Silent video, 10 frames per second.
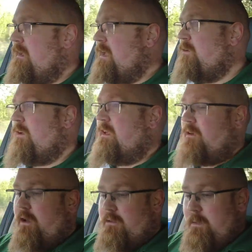And all I
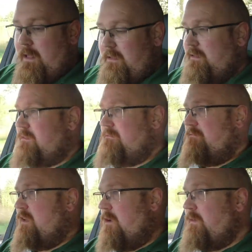got as well is,
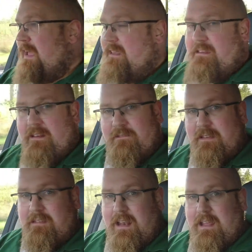you know, heated and
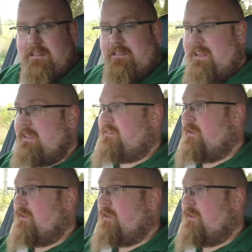ventilated seats.